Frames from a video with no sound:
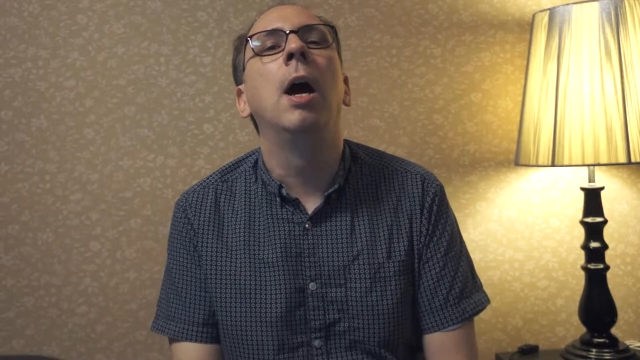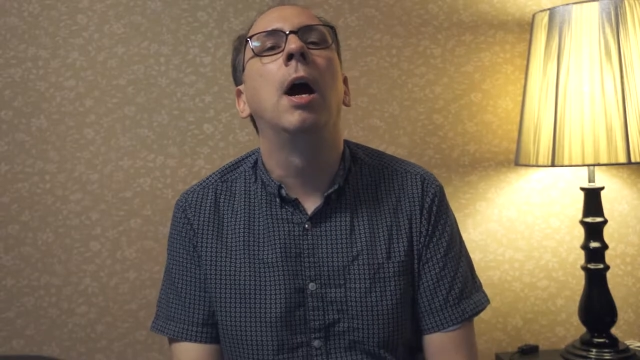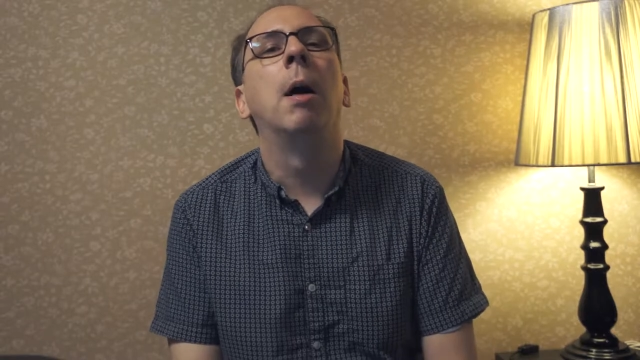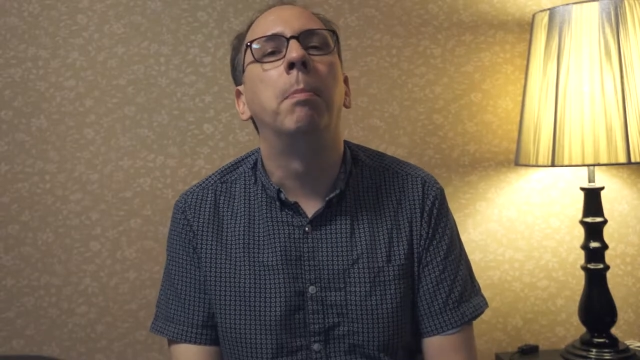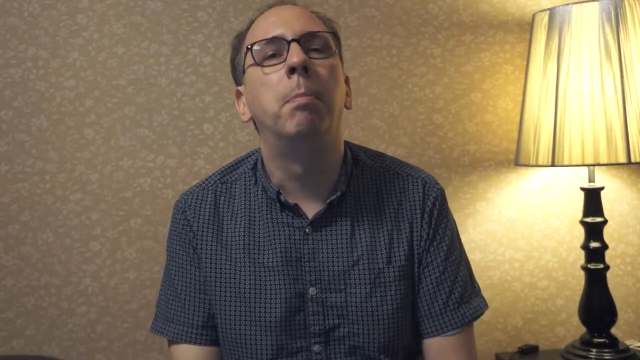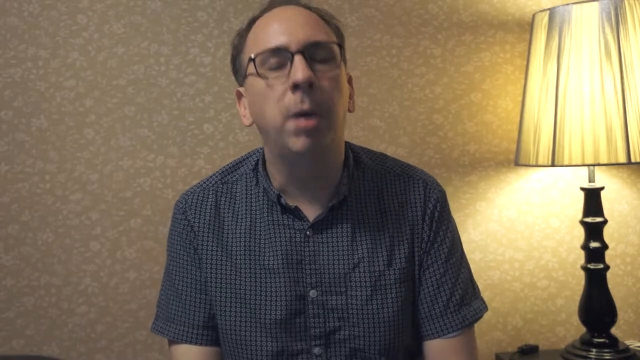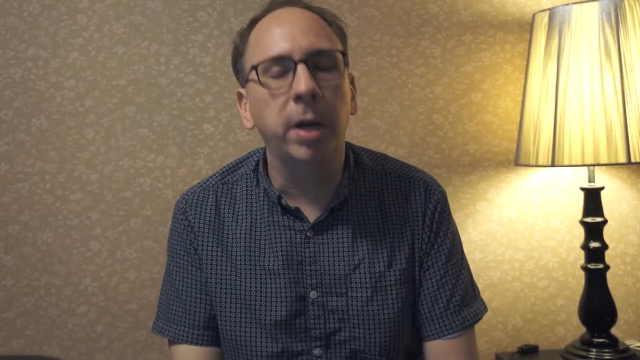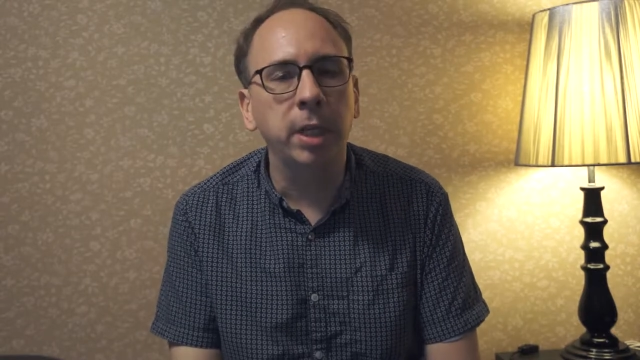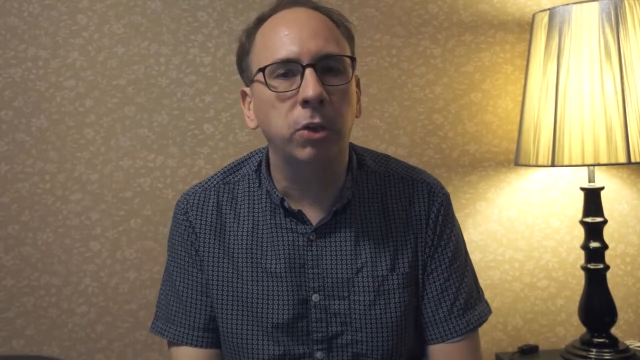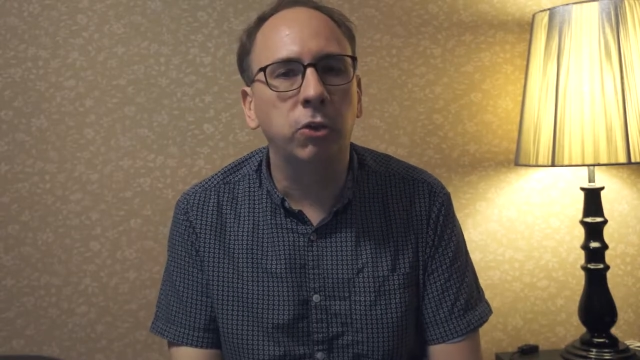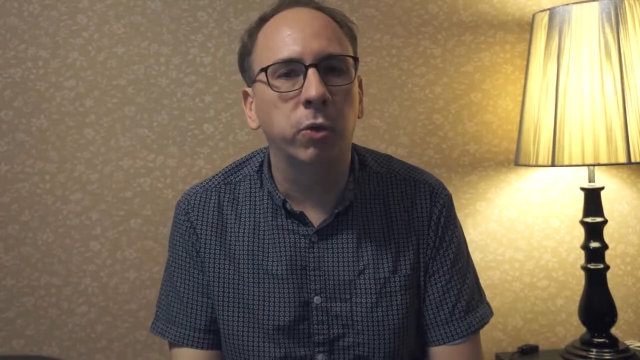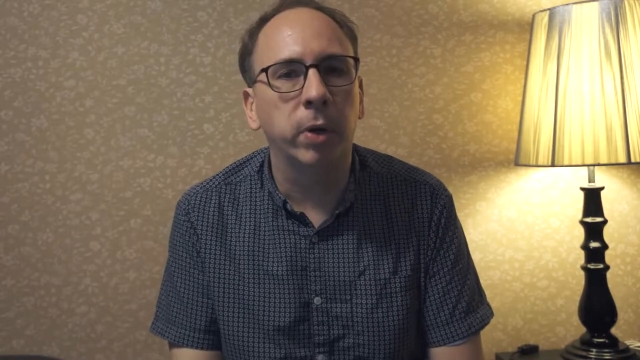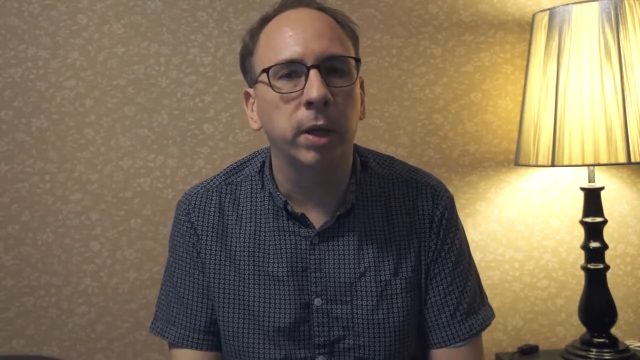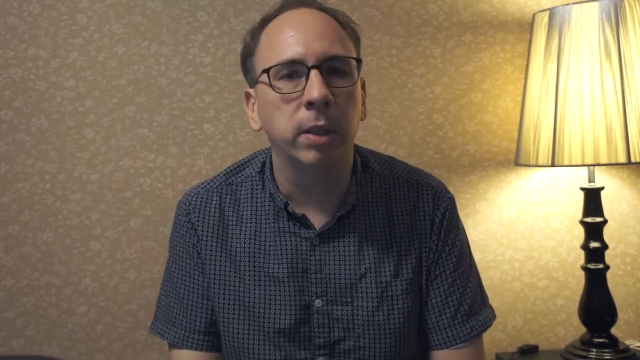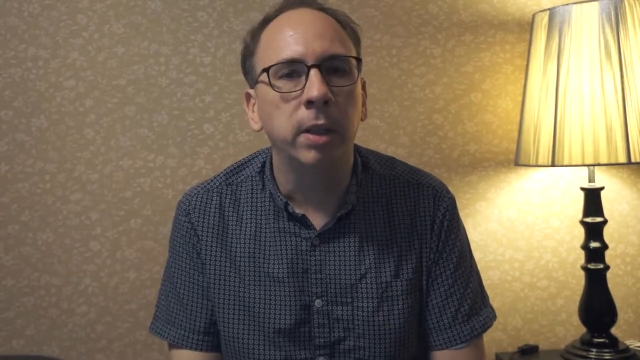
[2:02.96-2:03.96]
a bunny
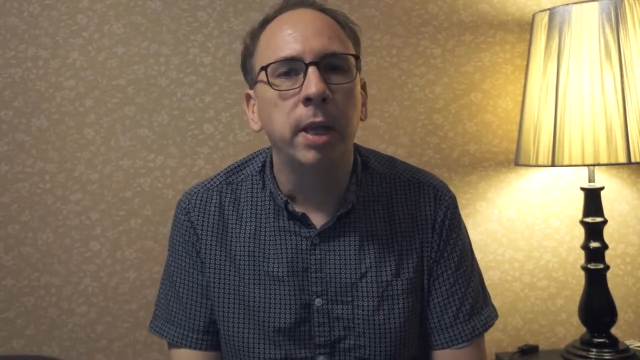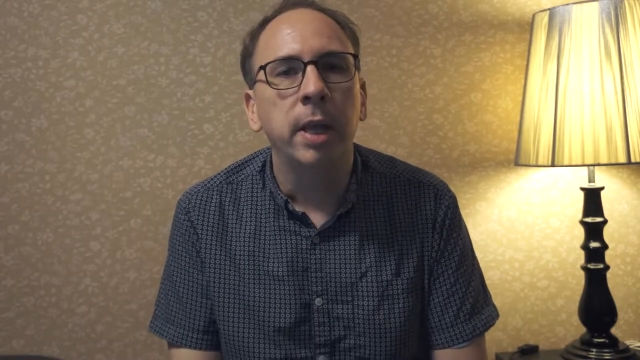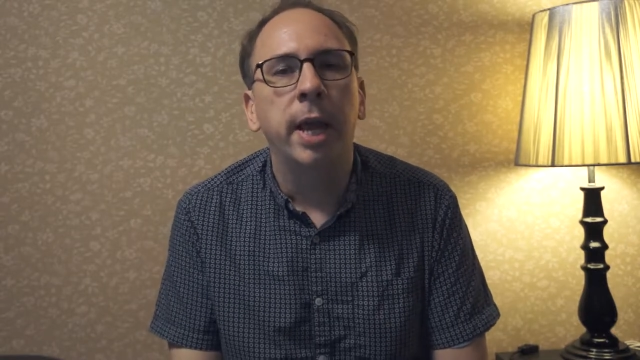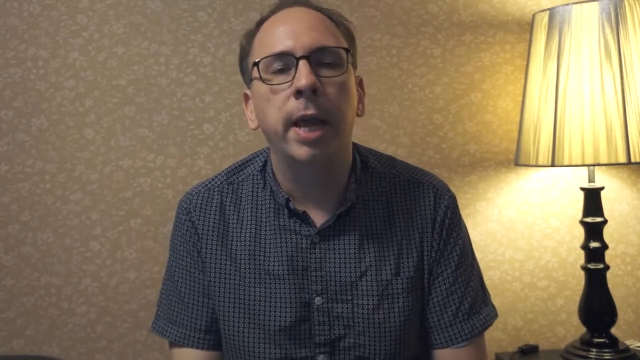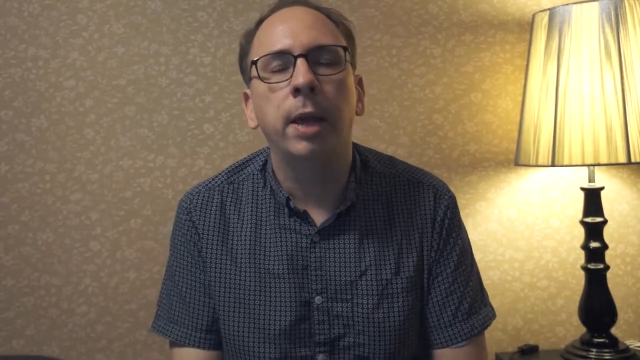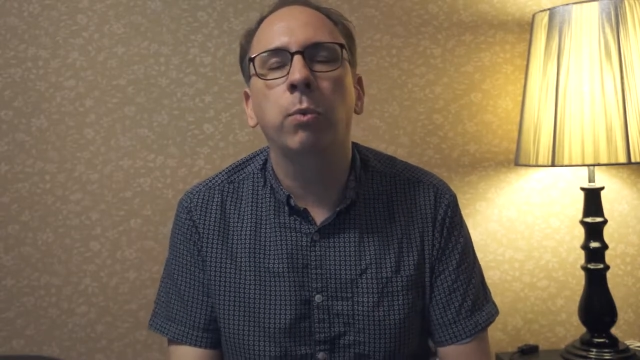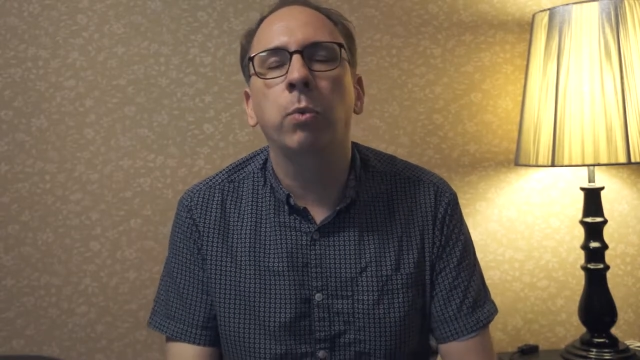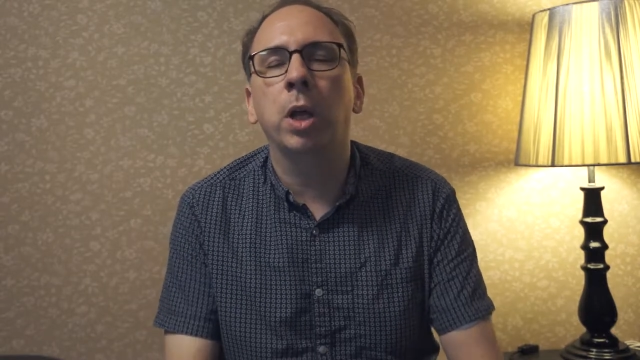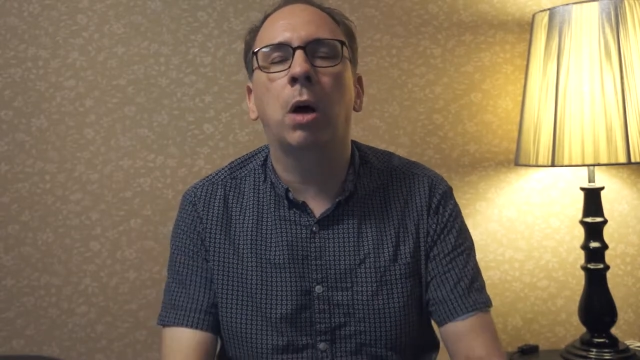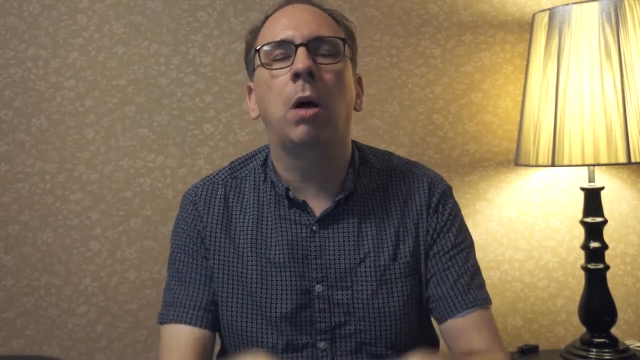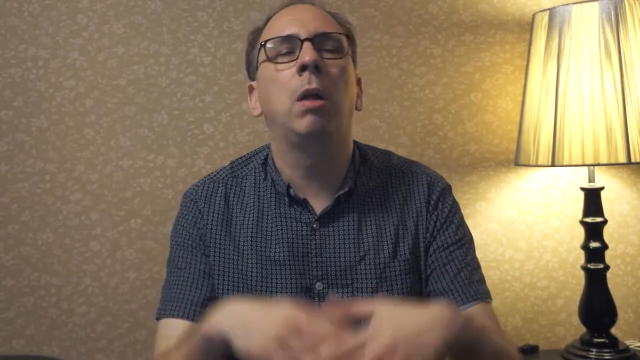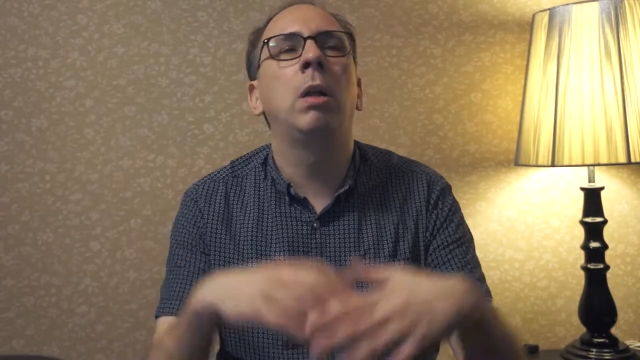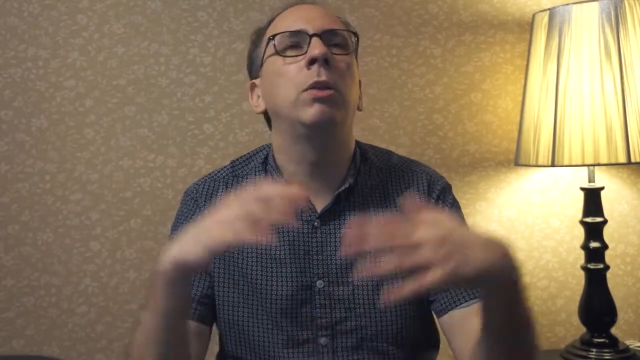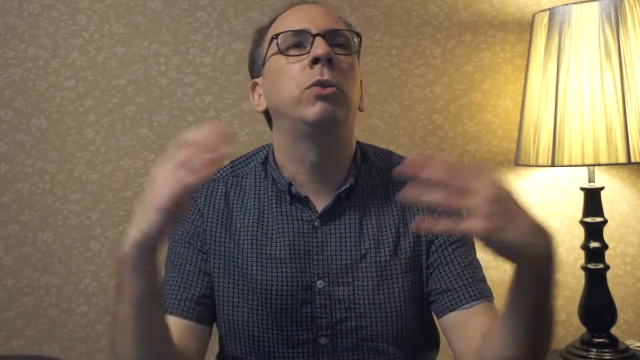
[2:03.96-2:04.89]
trail, and we all